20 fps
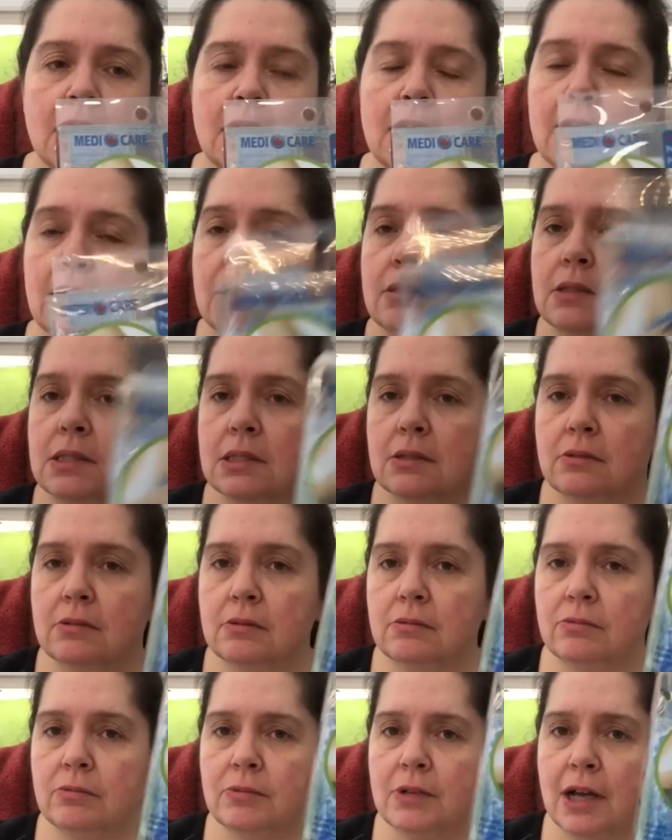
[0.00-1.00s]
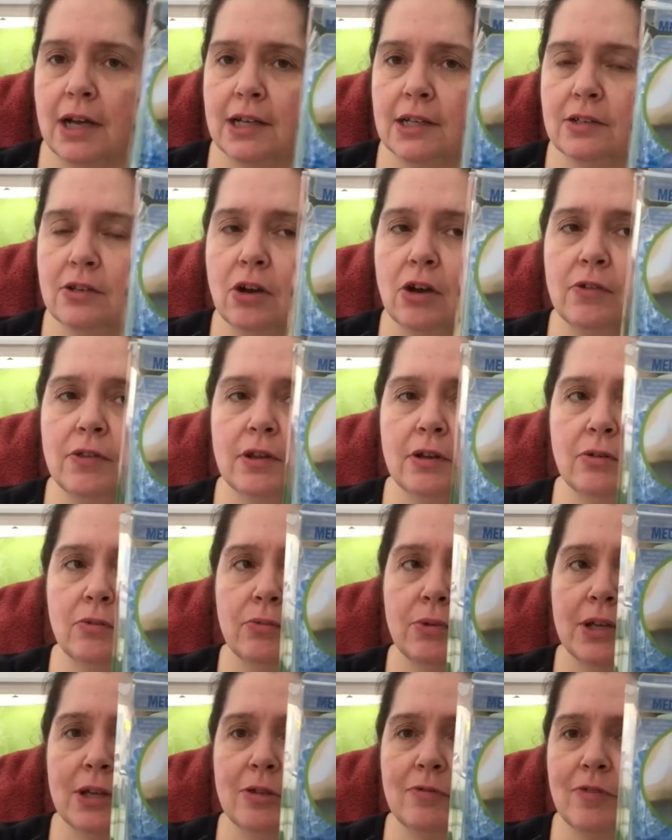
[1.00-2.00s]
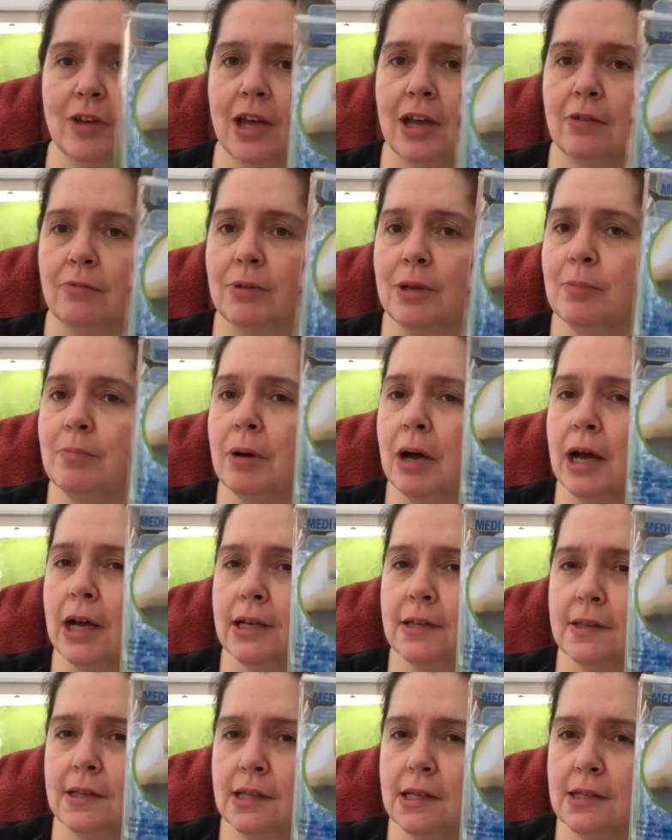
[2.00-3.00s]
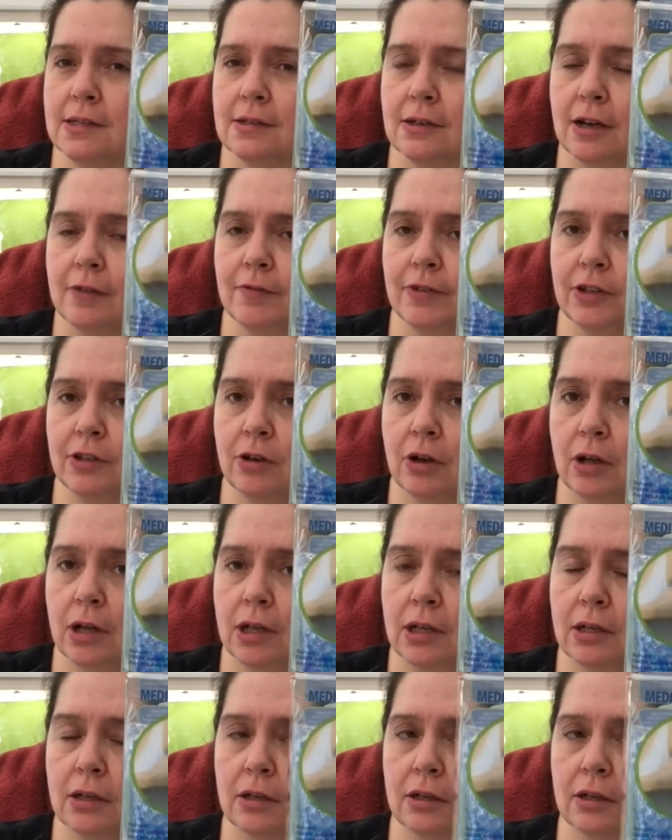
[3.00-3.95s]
yeah, so I know we we buy these off and on.